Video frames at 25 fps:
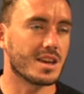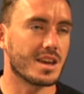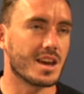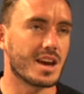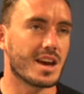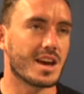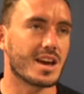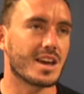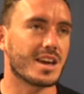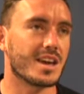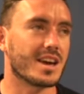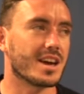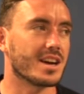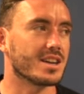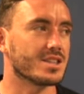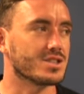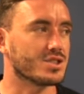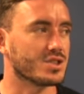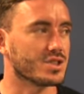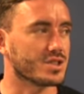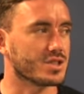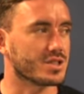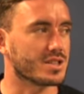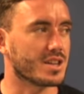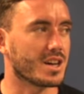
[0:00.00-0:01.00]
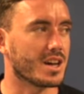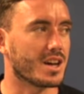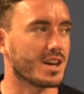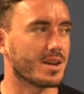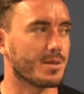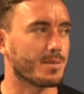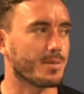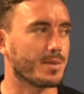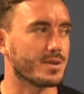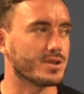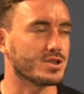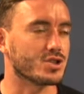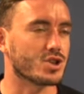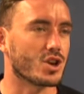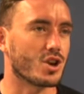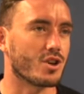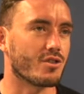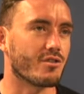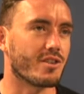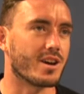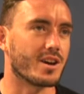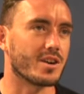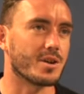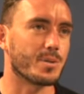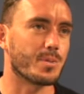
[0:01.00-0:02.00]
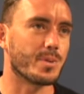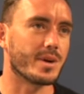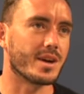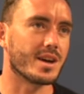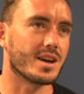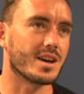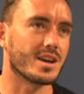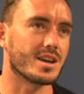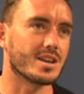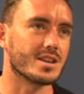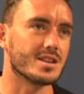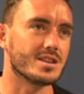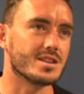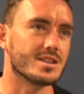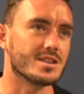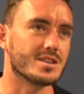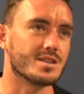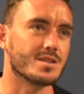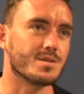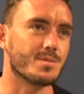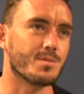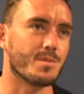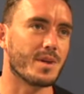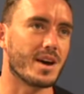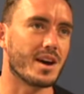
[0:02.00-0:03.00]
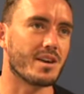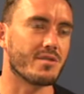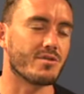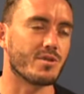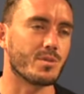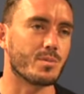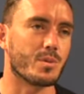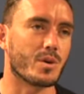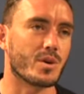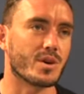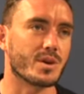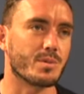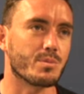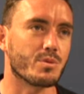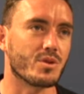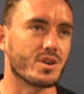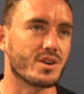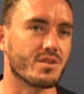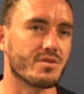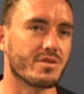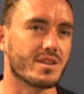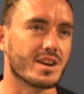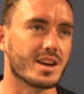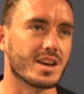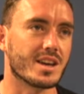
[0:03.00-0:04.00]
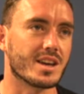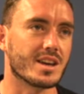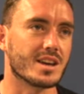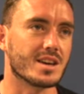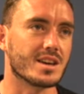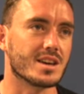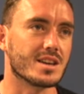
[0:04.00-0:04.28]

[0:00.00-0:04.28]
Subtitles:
Yeah. Just been showing around a bit and met everybody briefly.